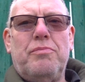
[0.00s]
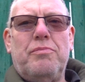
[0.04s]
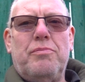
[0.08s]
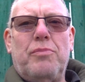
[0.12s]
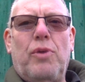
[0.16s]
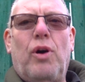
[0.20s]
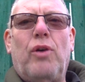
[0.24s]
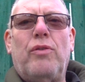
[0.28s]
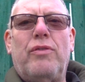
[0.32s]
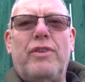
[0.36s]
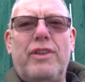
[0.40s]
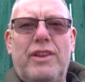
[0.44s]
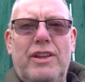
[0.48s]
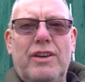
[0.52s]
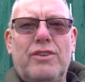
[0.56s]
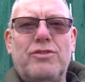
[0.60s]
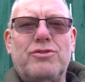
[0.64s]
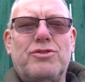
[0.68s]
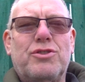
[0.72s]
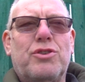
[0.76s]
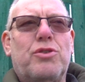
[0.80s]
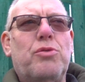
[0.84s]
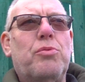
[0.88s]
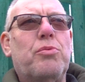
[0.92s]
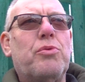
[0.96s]
More
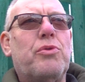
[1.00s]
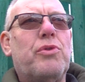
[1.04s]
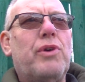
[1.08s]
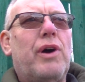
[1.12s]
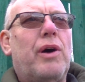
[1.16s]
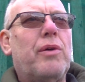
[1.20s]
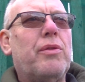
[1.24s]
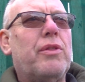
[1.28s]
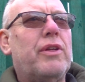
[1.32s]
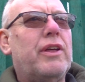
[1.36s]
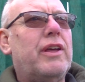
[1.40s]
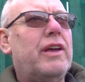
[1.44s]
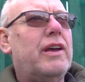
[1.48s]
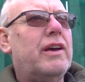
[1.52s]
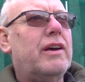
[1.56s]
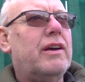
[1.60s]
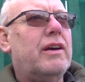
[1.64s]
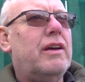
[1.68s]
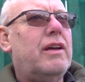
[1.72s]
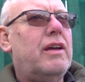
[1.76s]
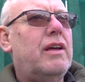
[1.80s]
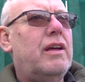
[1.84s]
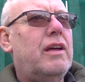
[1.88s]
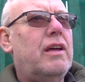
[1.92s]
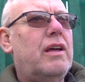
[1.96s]
videos to come throughout the year
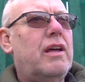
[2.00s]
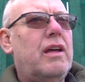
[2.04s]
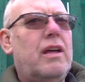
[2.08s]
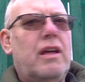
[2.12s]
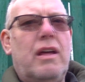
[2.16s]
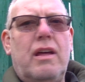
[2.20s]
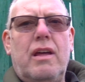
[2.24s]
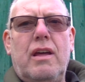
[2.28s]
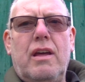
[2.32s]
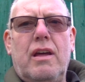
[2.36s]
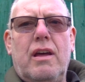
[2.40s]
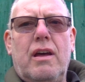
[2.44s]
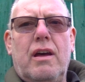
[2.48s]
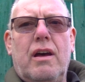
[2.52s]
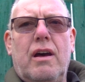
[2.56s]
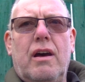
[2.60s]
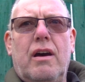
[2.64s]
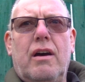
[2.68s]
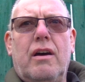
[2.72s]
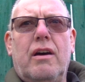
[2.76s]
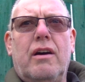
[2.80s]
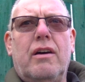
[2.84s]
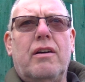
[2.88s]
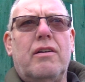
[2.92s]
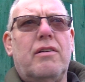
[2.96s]

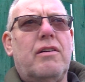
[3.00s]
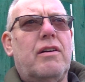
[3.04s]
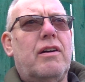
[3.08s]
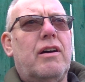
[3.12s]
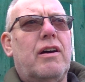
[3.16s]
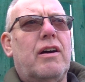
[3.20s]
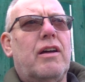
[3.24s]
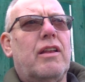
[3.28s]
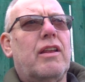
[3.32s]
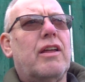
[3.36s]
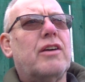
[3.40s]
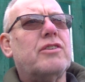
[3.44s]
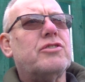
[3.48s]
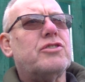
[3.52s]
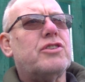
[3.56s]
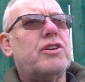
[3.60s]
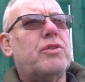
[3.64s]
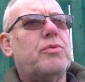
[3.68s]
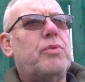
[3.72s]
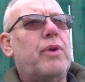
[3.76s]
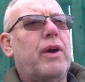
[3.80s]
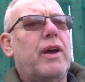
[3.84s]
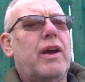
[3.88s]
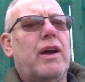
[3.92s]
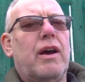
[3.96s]
uh, and let's see
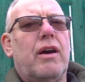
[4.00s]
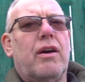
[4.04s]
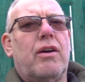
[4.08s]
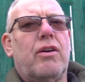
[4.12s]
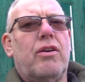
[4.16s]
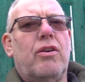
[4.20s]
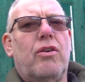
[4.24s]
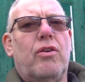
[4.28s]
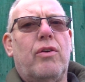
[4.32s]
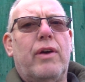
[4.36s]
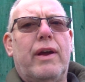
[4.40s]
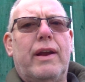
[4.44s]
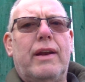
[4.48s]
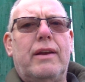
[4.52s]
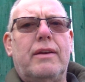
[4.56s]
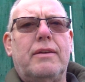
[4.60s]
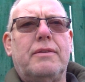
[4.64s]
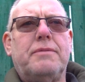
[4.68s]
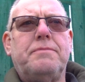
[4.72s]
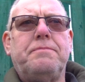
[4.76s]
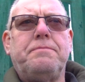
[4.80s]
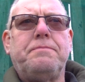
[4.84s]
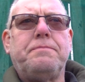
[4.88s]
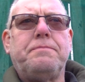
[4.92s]
if we can get growing